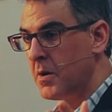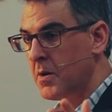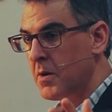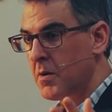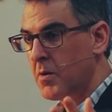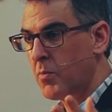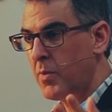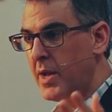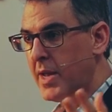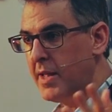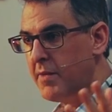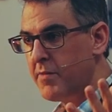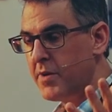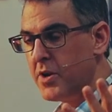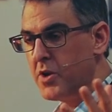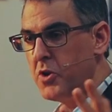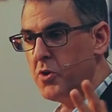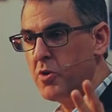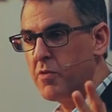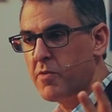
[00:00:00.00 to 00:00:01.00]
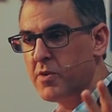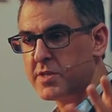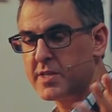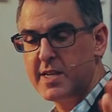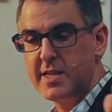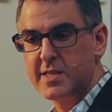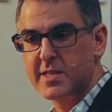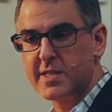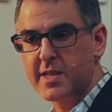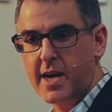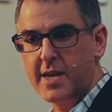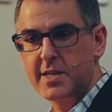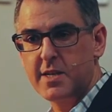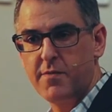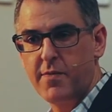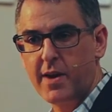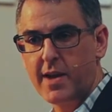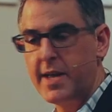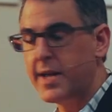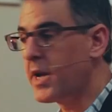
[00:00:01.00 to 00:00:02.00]
We live in a universe that is
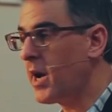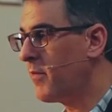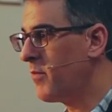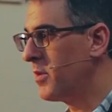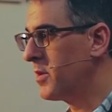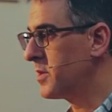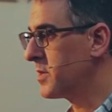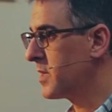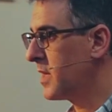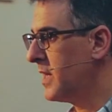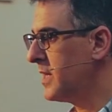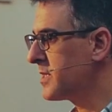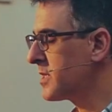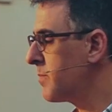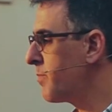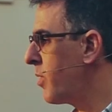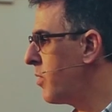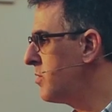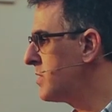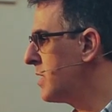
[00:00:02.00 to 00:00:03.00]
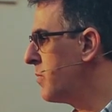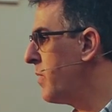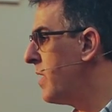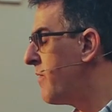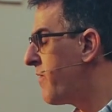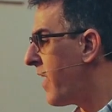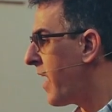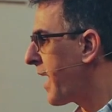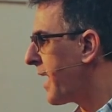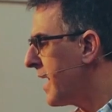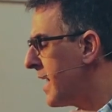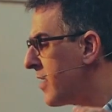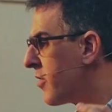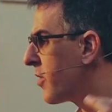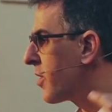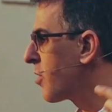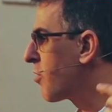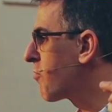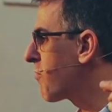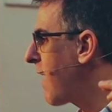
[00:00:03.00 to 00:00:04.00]
scientifically governed. Let's supposing we finally got
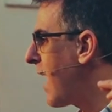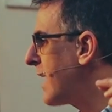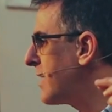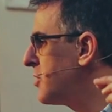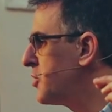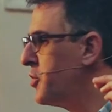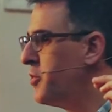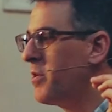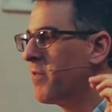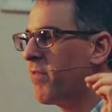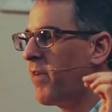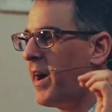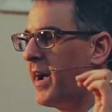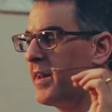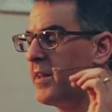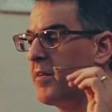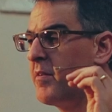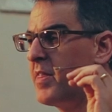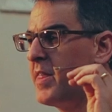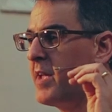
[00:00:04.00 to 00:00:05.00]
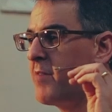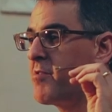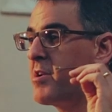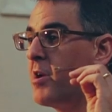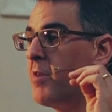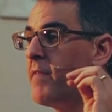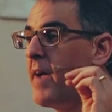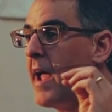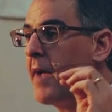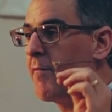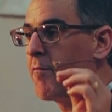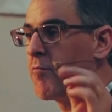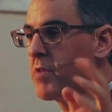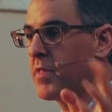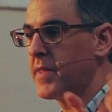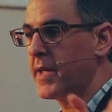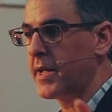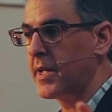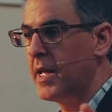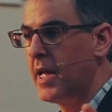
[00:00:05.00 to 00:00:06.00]
a grand unified theory of
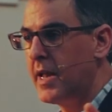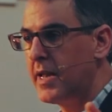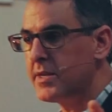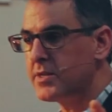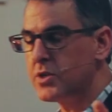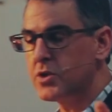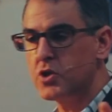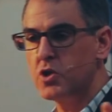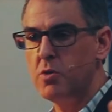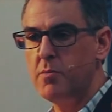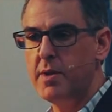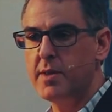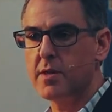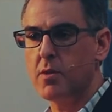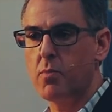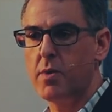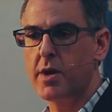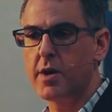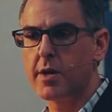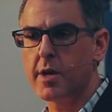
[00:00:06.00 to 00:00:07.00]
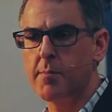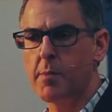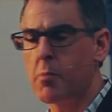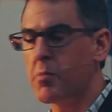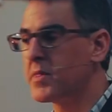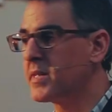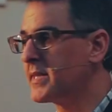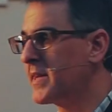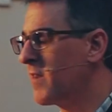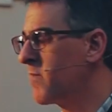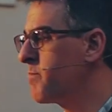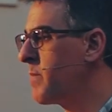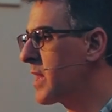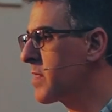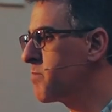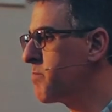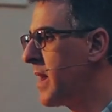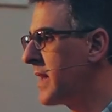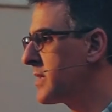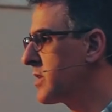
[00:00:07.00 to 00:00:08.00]
everything. Let's assuming that we could come up with a set of
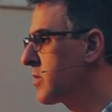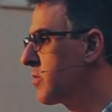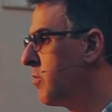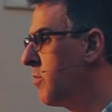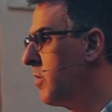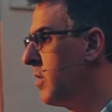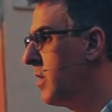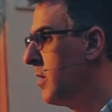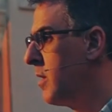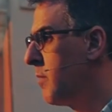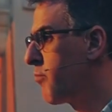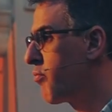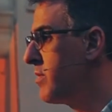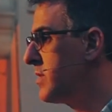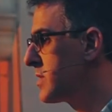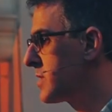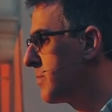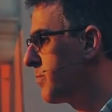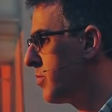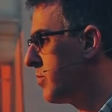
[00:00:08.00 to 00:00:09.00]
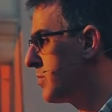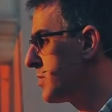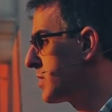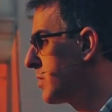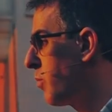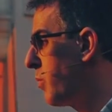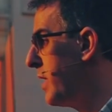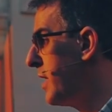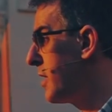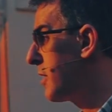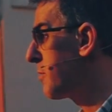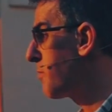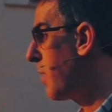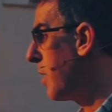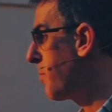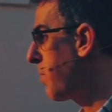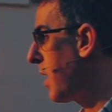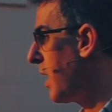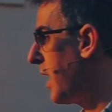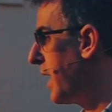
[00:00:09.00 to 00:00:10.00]
mathematical principles that we could
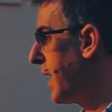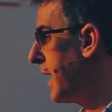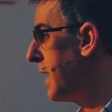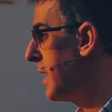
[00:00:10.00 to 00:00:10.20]
apply